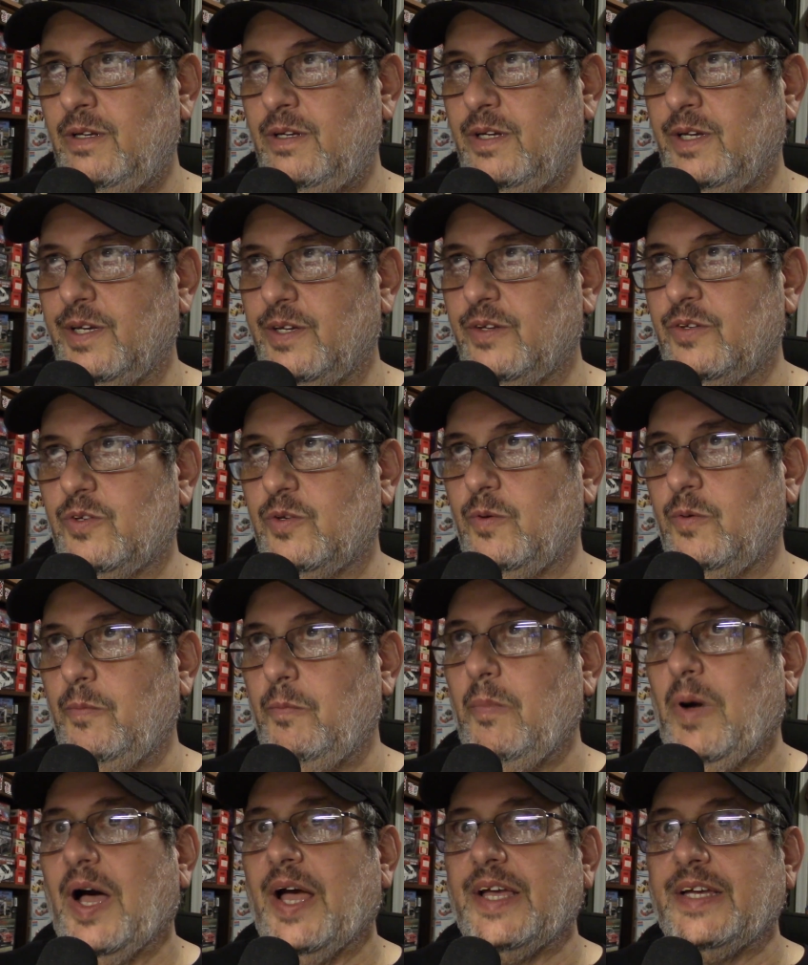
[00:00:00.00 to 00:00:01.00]
is
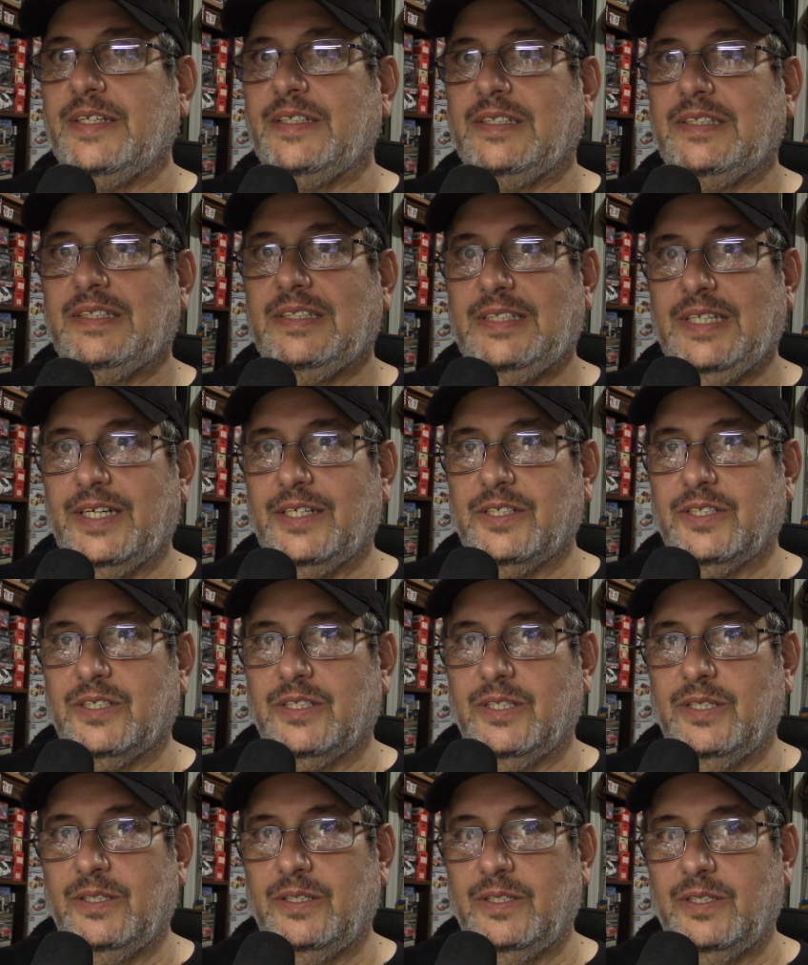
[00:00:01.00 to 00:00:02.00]
my
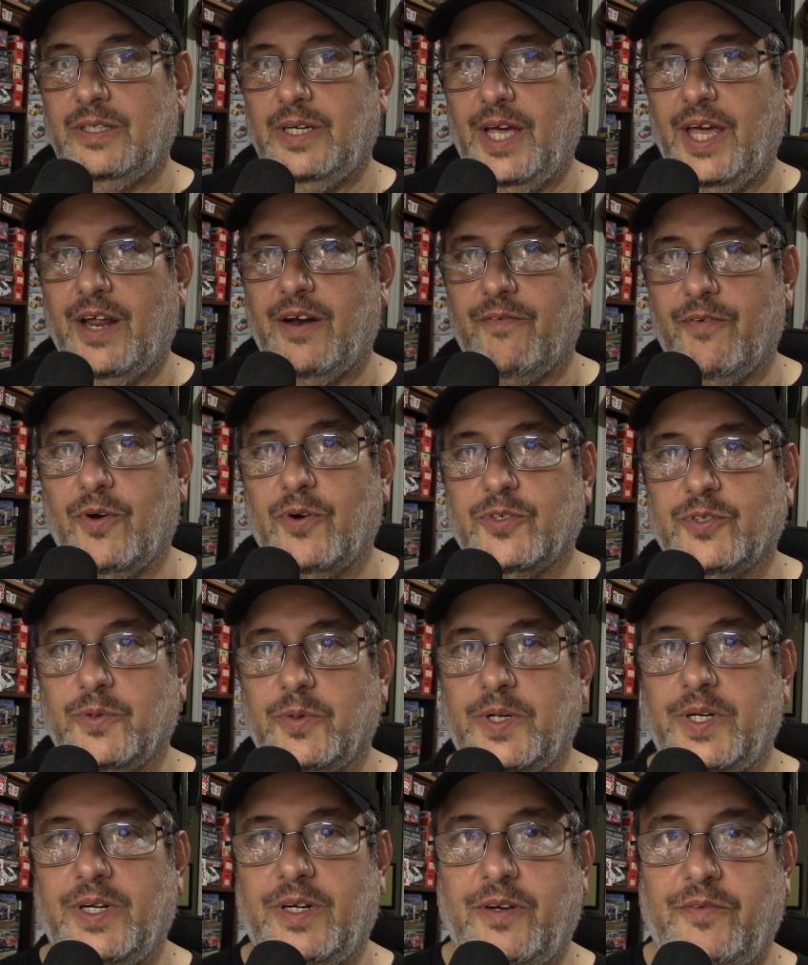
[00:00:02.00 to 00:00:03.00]
6th
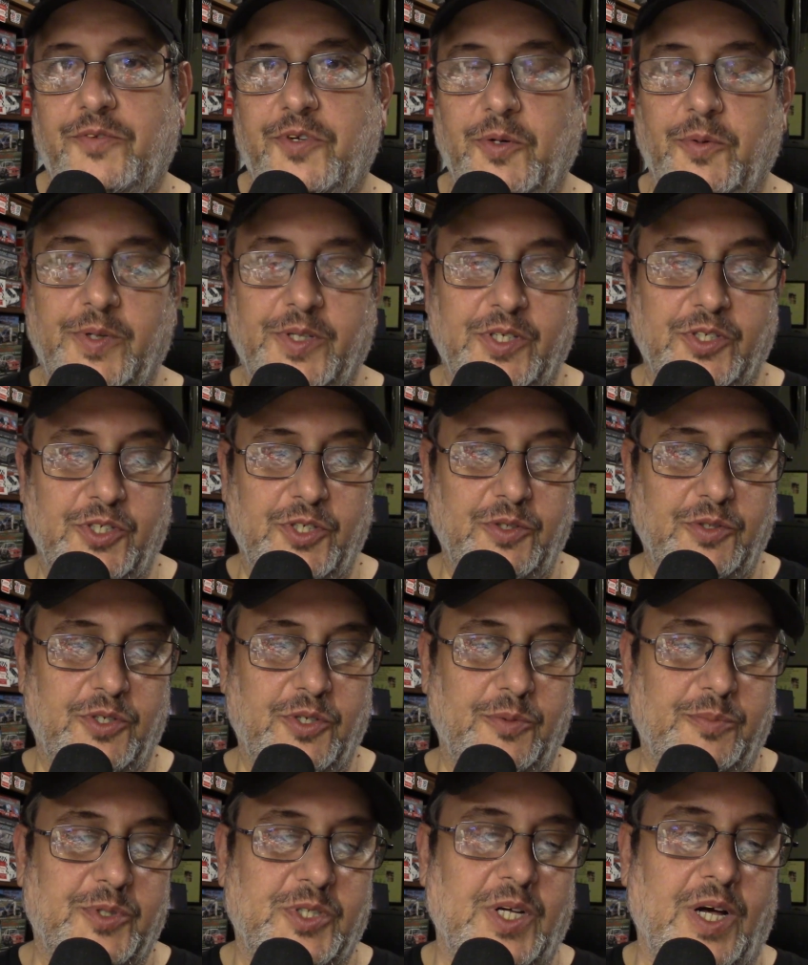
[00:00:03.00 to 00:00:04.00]
anniversary of doing this
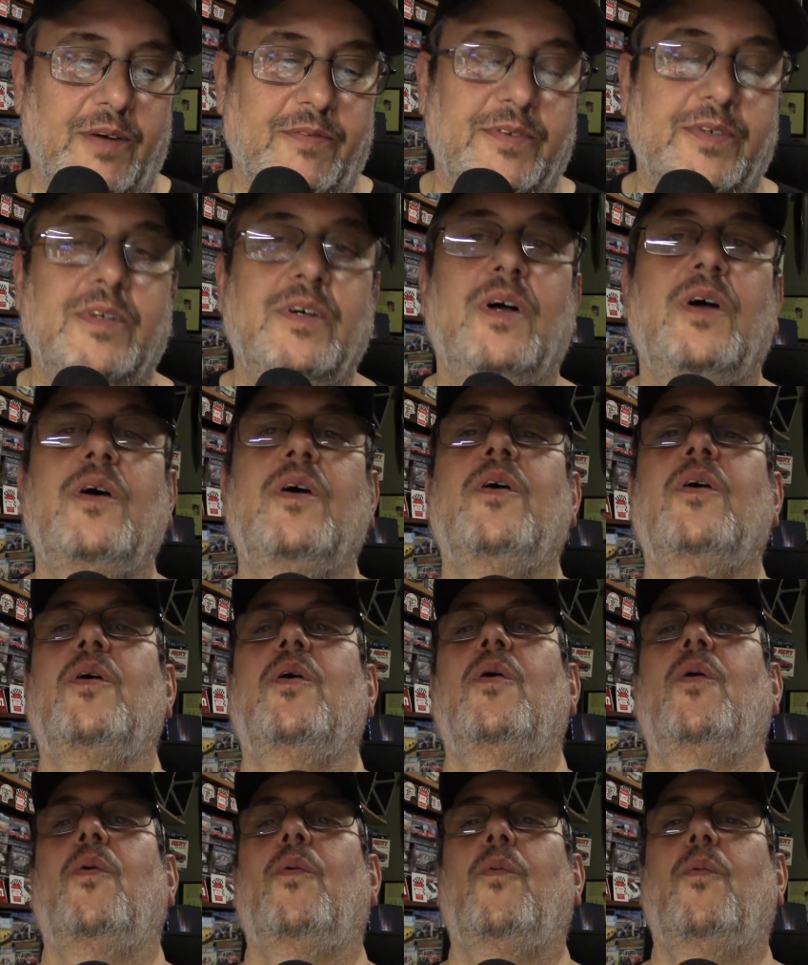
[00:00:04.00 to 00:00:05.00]
YouTube stuff.
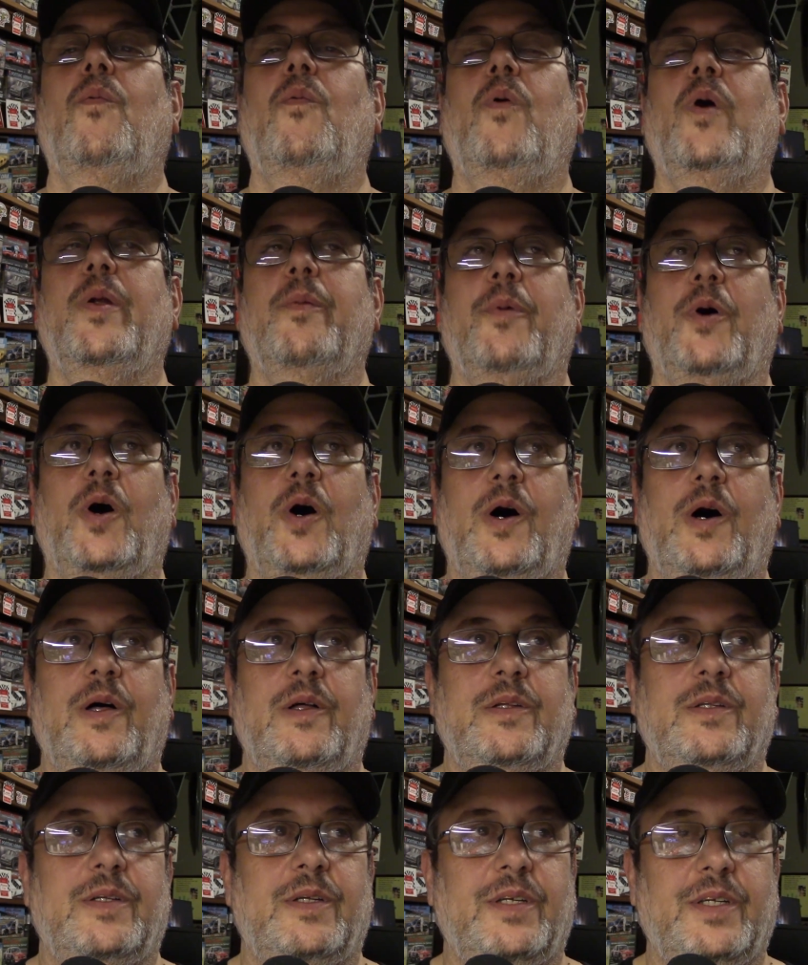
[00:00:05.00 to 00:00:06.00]
What a
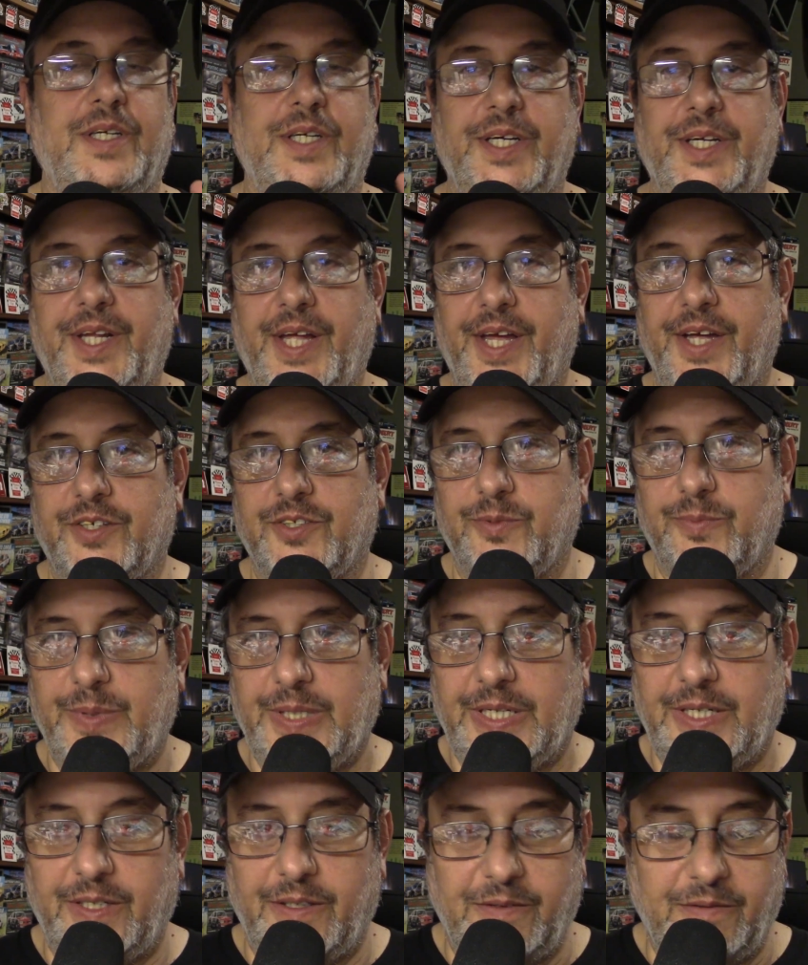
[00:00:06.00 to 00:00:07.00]
ball. It has
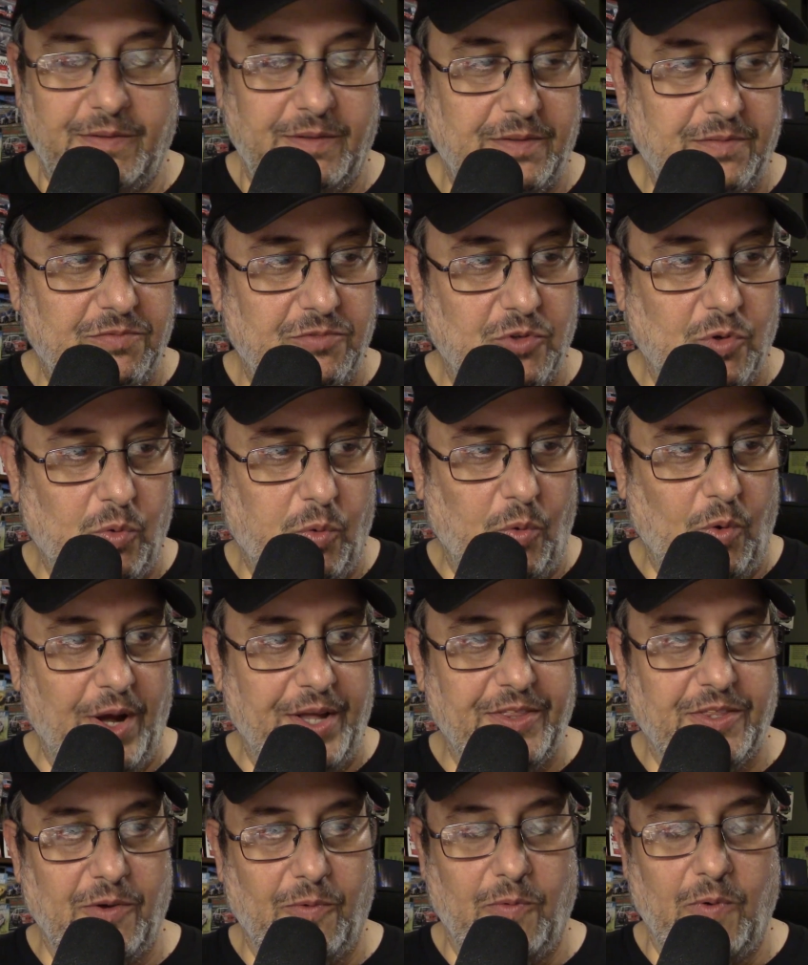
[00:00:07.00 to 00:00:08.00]
been
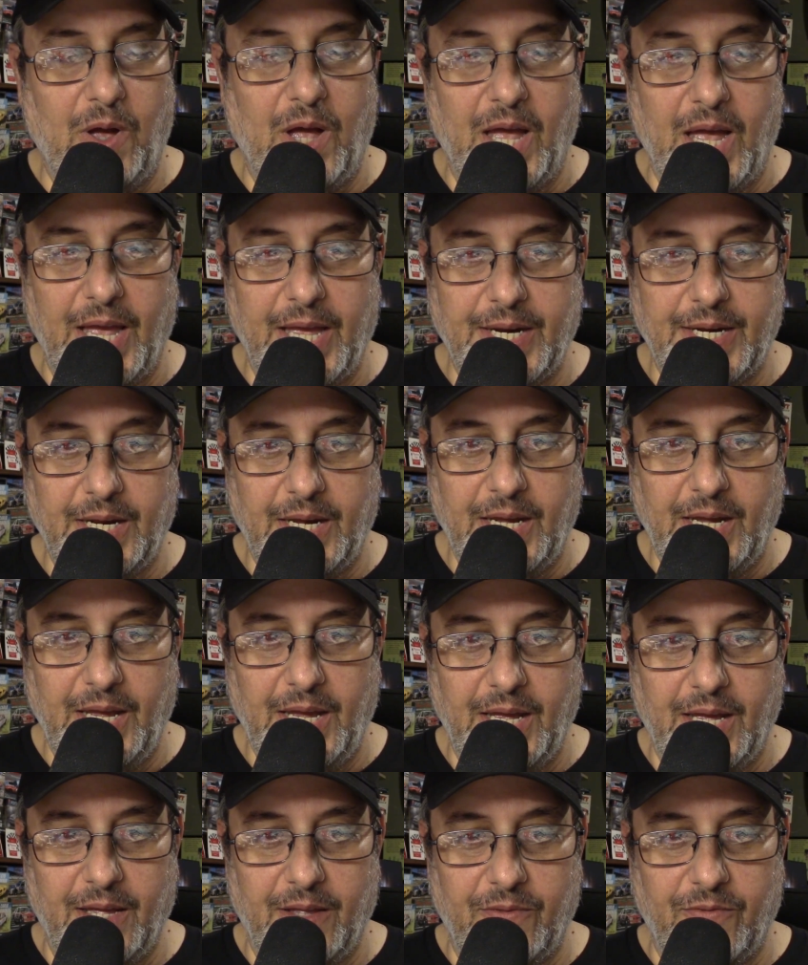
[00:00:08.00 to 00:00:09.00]
quite the ride.
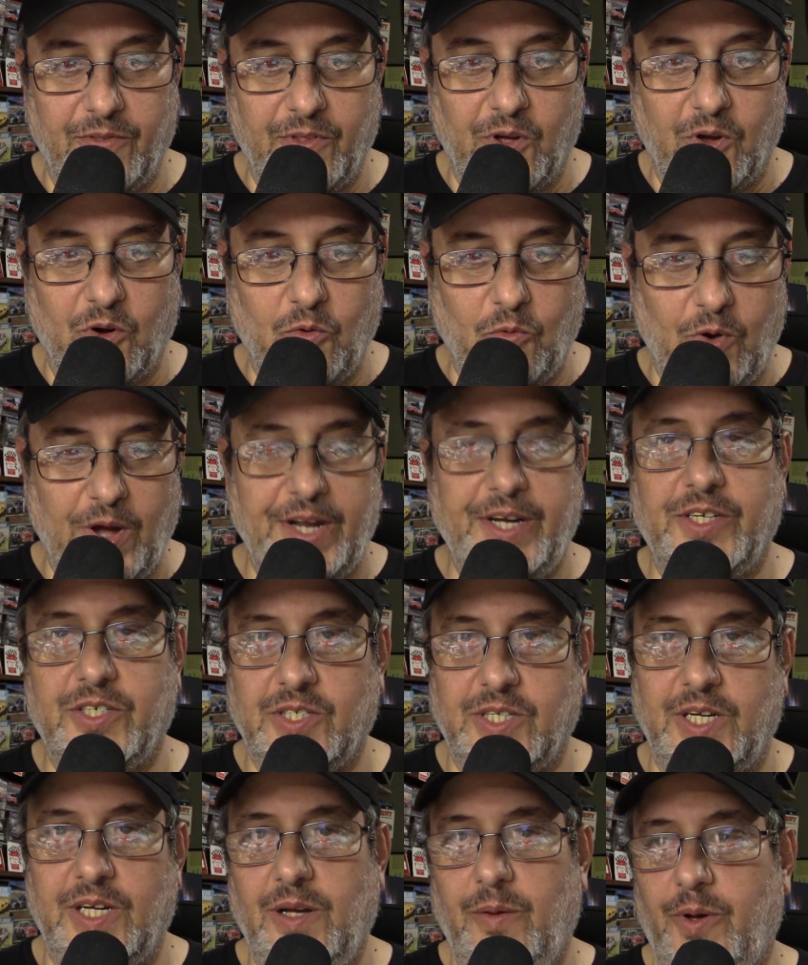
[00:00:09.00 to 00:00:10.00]
And the
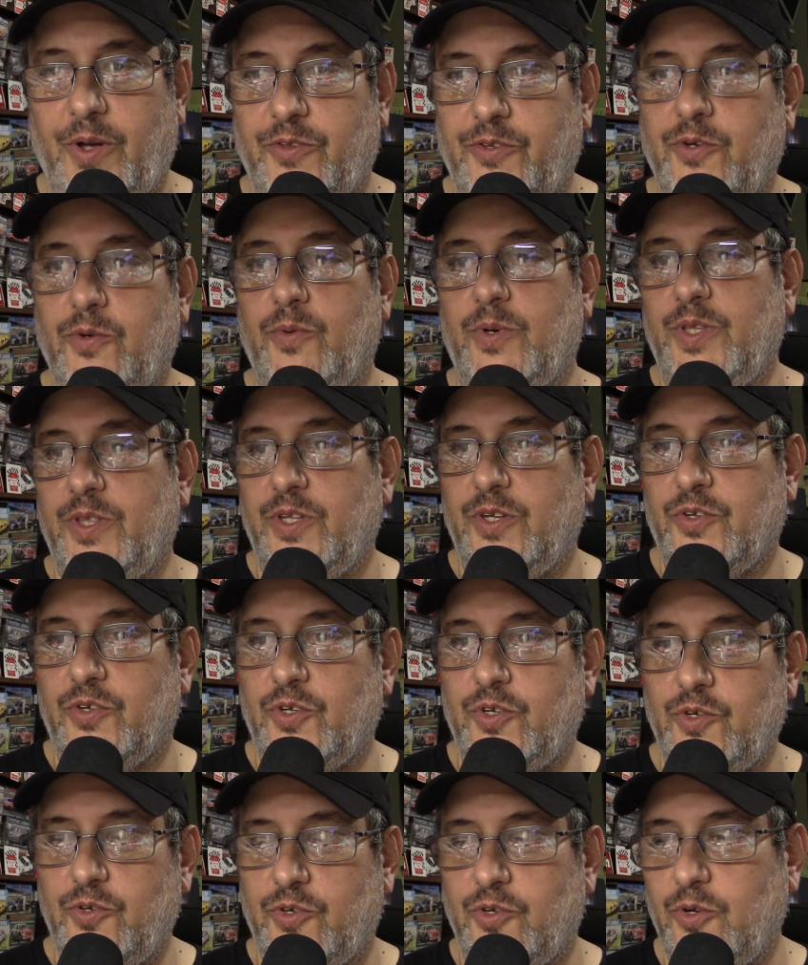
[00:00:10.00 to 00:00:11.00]
greatest thing about doing this
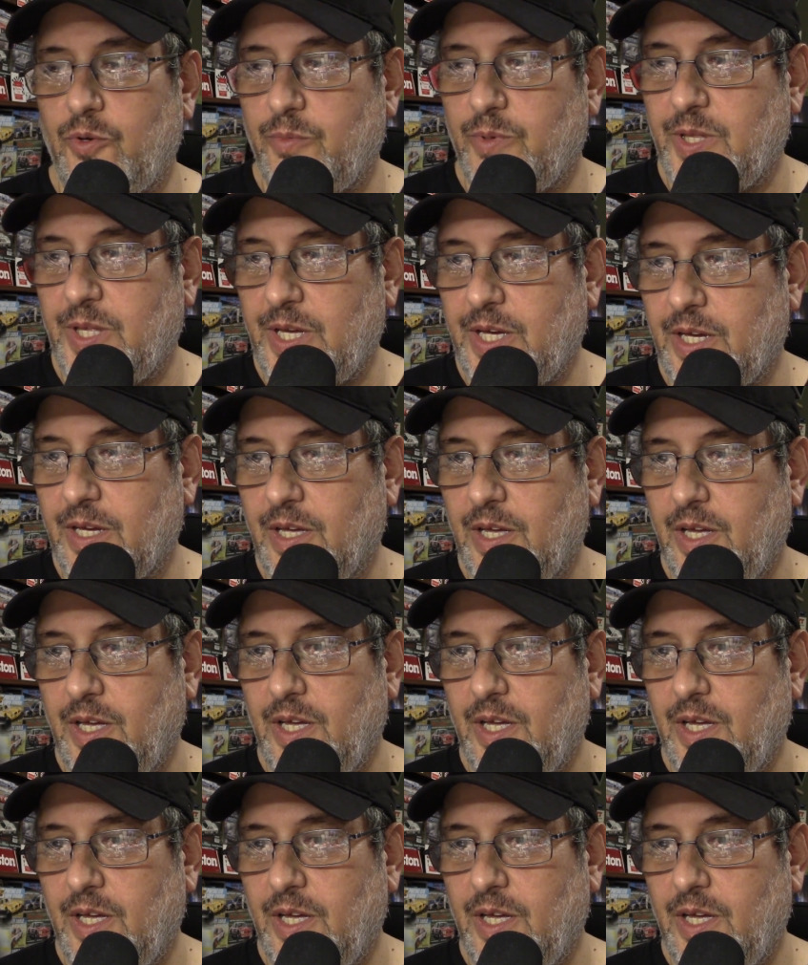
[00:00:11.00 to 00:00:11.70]
YouTube thing